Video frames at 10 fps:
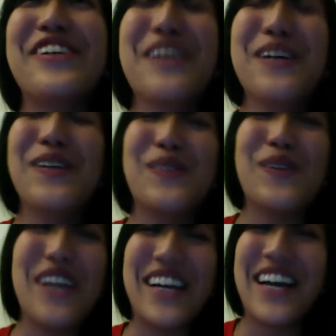So
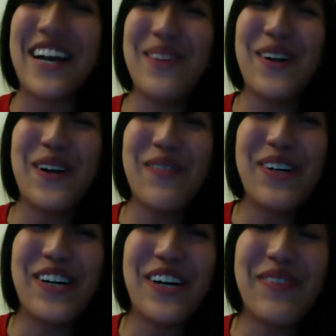like I'm
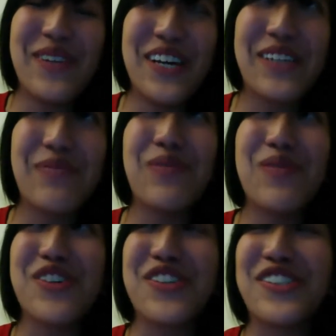like super
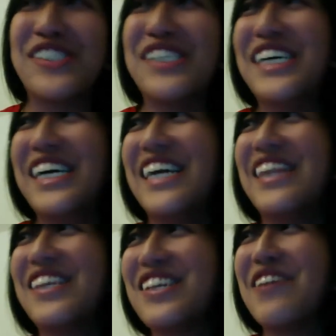emotional, and there's a
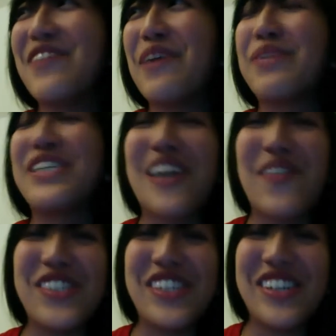lot of like police
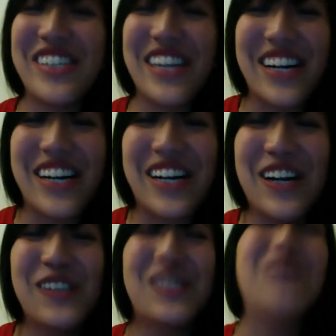officers there,
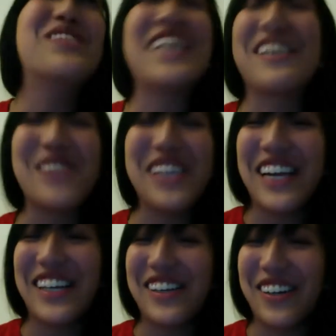so I'm just like really like
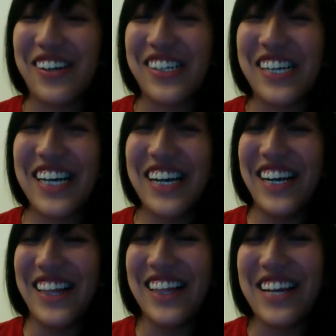irked,
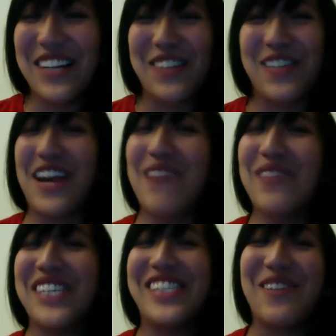like damn the
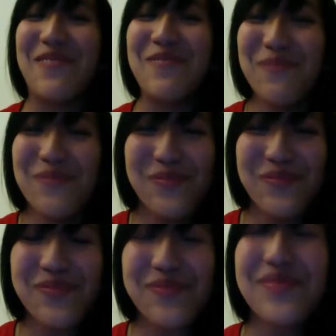system.
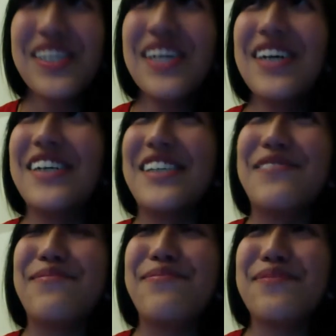
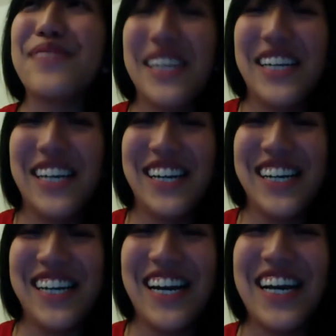It
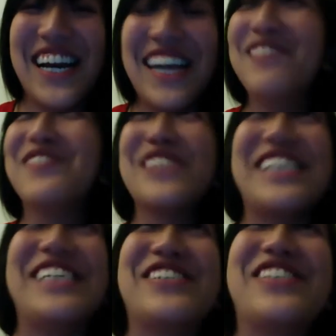was really an
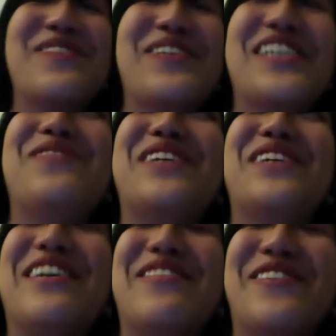interesting place to be
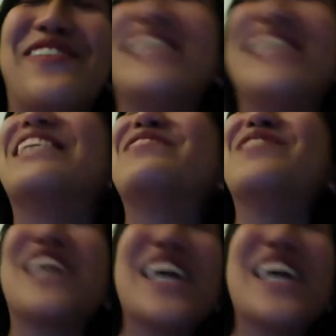at while reading this book.